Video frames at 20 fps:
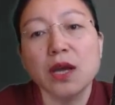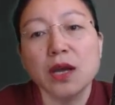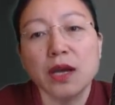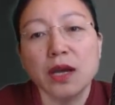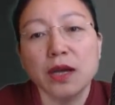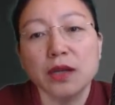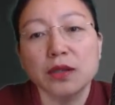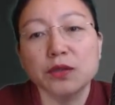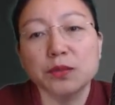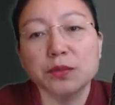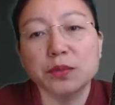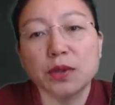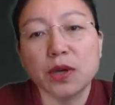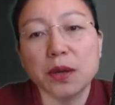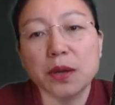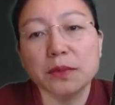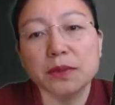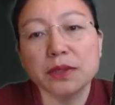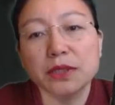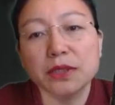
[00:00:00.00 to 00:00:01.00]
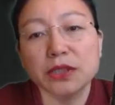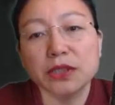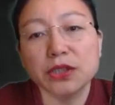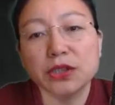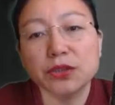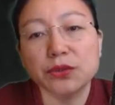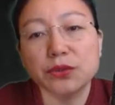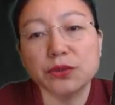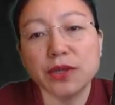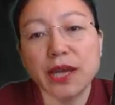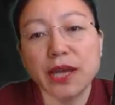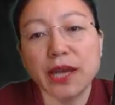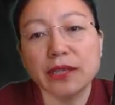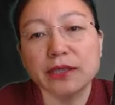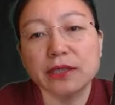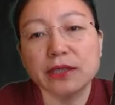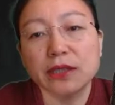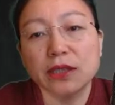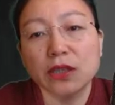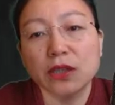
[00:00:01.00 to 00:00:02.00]
you probably need to add
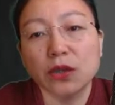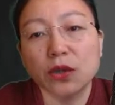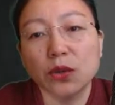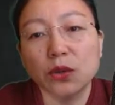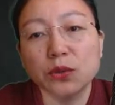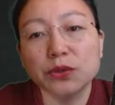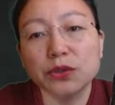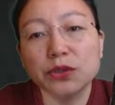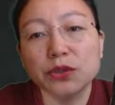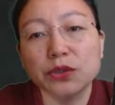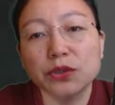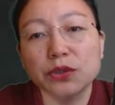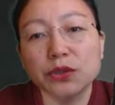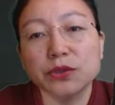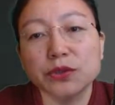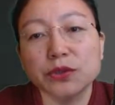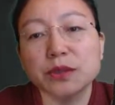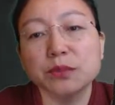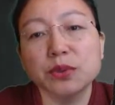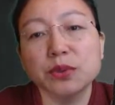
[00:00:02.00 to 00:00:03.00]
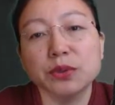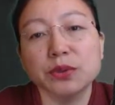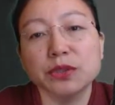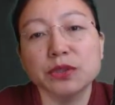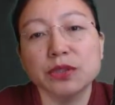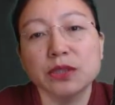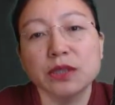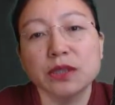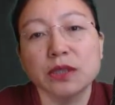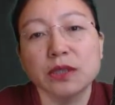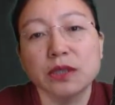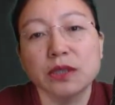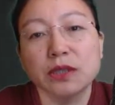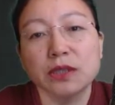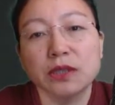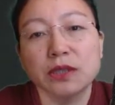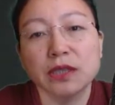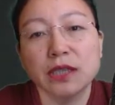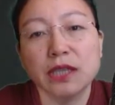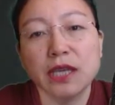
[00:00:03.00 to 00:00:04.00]
an audio input
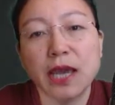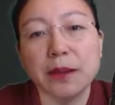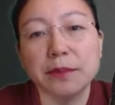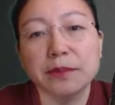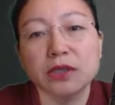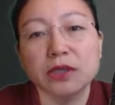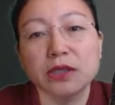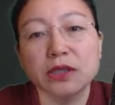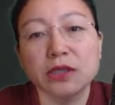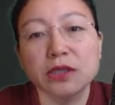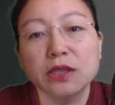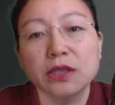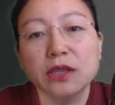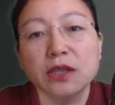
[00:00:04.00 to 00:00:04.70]
capture.